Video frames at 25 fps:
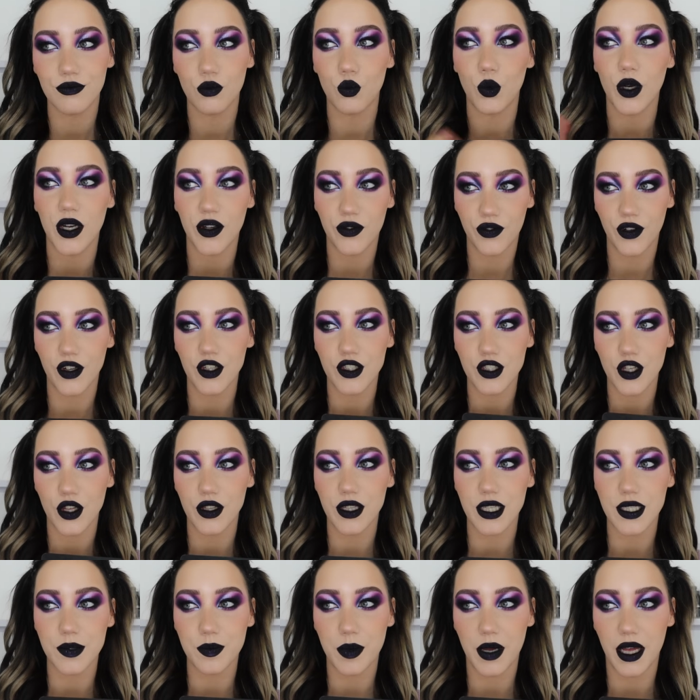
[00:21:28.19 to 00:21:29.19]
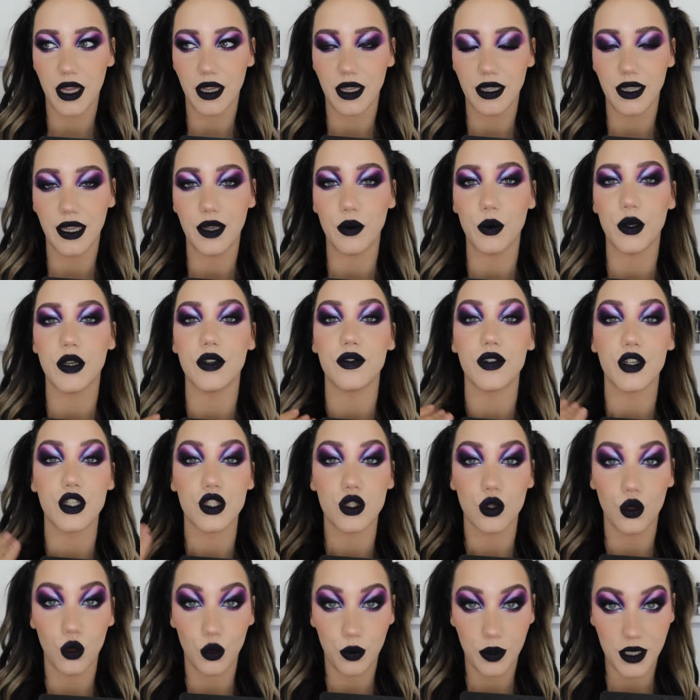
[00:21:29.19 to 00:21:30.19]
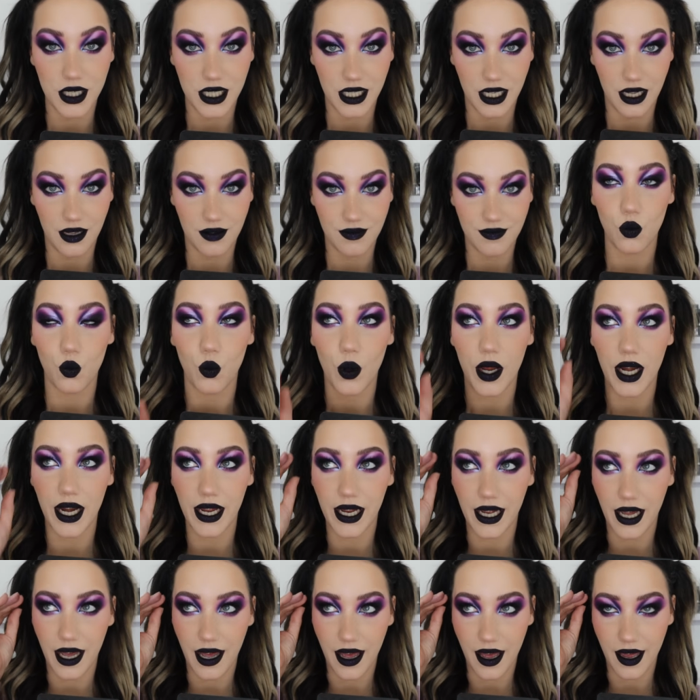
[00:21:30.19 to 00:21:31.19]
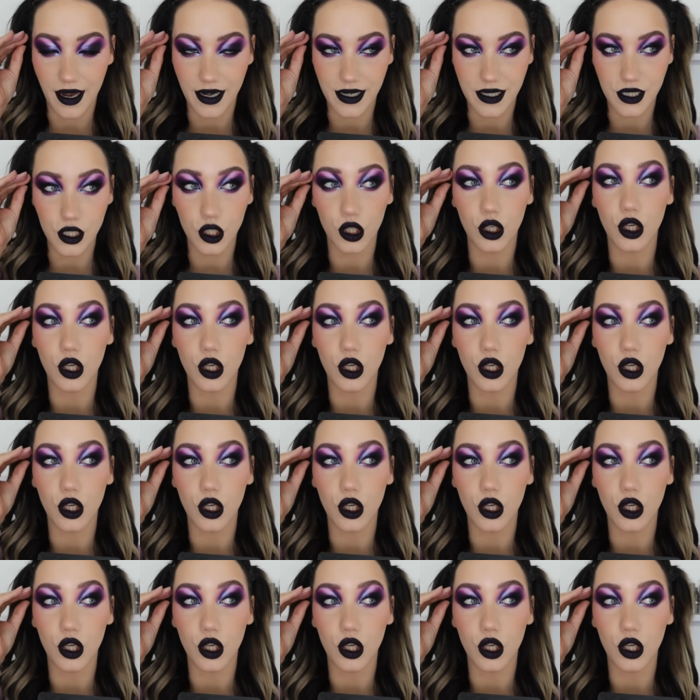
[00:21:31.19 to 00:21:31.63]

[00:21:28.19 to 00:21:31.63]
when I first saw this palette, like when I first opened it, when I had